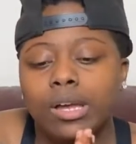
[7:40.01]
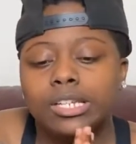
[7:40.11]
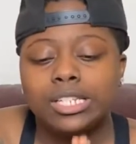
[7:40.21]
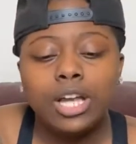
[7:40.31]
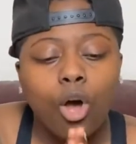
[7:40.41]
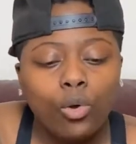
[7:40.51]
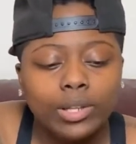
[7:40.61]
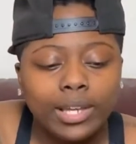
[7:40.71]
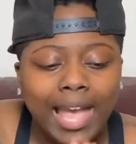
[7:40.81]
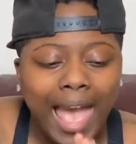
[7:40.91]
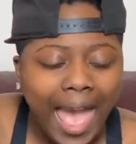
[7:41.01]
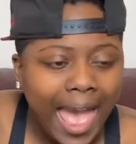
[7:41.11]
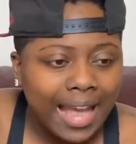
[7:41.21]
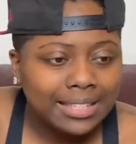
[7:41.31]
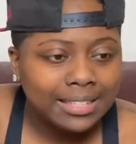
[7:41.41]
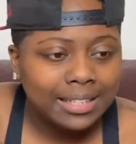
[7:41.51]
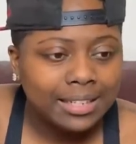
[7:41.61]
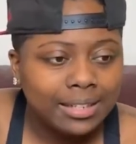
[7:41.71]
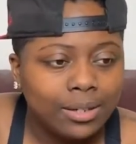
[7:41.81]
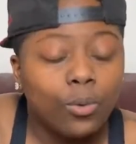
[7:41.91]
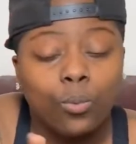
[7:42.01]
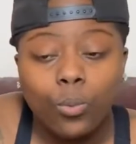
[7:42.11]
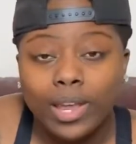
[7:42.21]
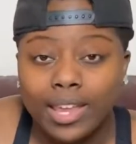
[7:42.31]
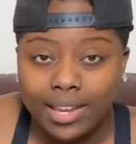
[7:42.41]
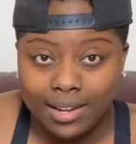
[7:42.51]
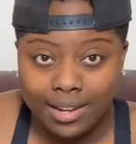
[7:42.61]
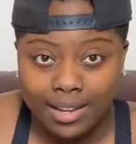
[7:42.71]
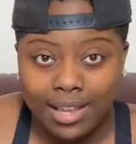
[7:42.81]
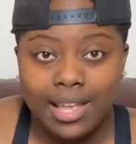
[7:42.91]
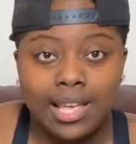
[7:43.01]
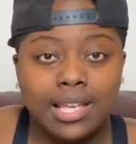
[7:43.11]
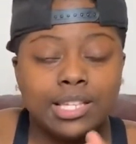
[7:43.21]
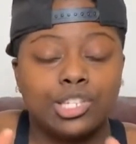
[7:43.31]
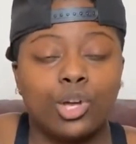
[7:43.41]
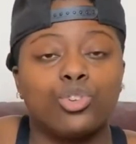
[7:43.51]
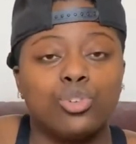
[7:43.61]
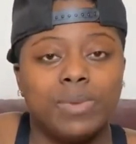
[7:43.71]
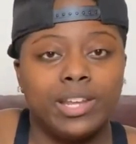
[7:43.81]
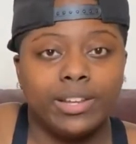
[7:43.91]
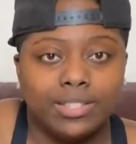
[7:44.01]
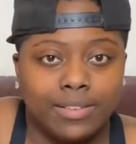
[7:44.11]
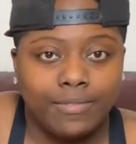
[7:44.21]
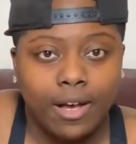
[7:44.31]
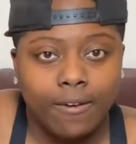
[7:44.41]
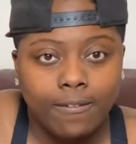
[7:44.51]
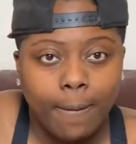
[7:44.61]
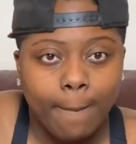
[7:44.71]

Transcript: she only acts when social media is involved.